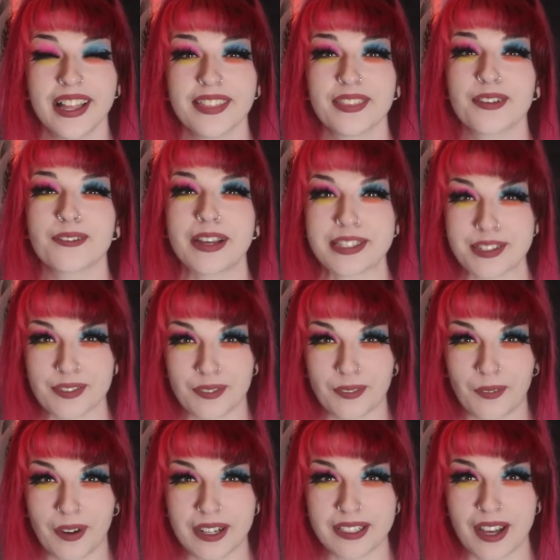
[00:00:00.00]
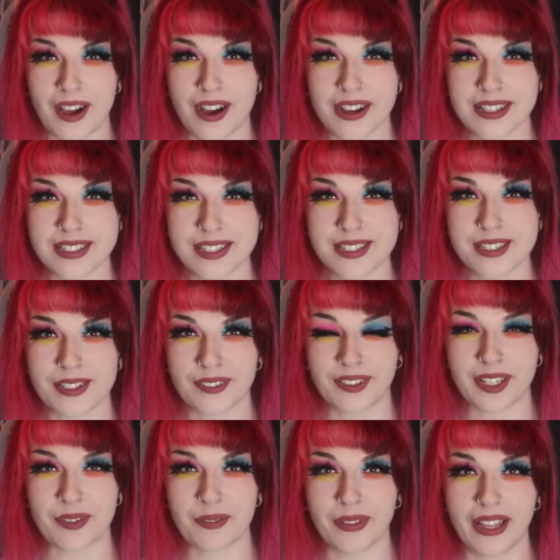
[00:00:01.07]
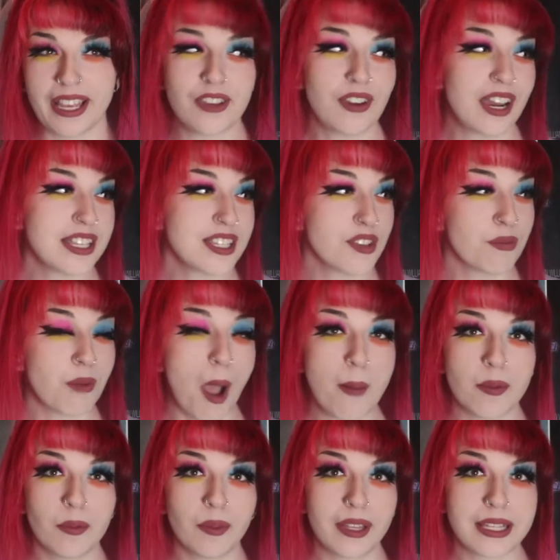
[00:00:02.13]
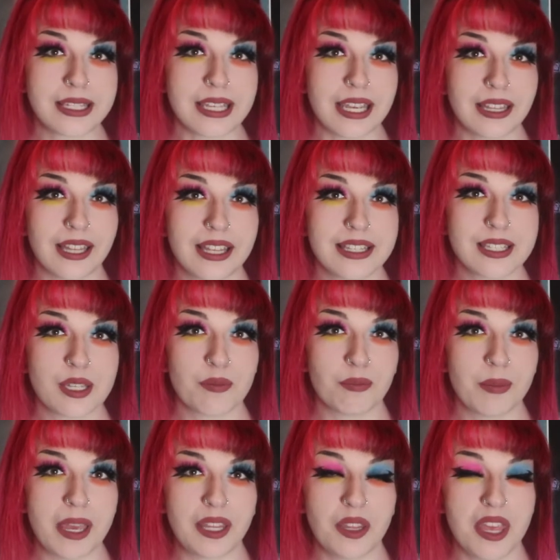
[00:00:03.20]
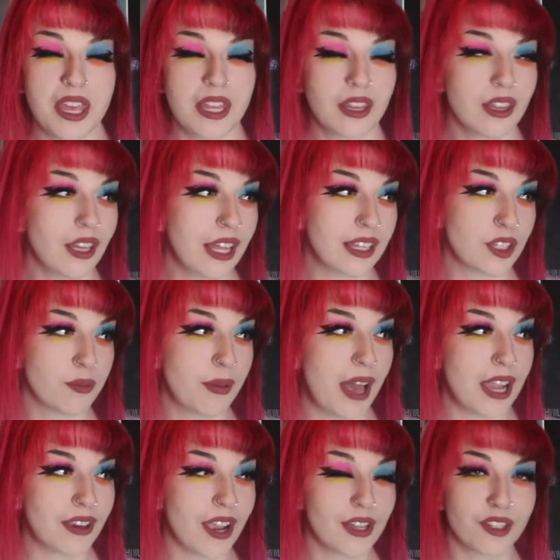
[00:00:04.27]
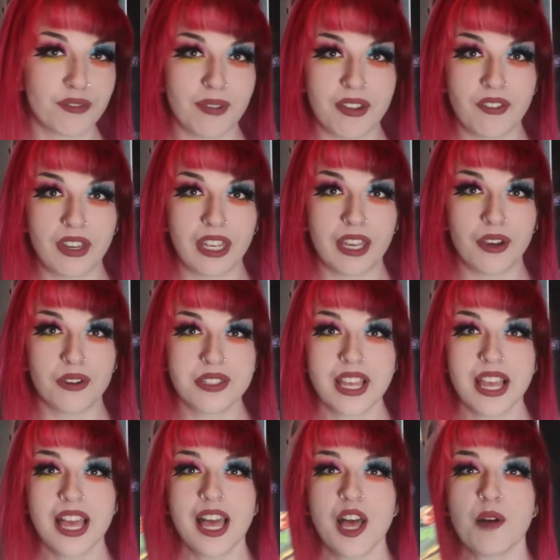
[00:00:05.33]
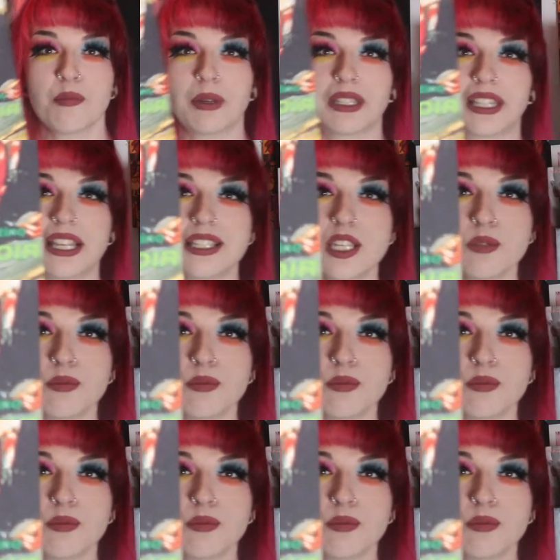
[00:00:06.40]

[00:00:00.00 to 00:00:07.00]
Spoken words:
the Reservoir Dogs screenplay. You guys have probably seen this in like the background of my videos, but this is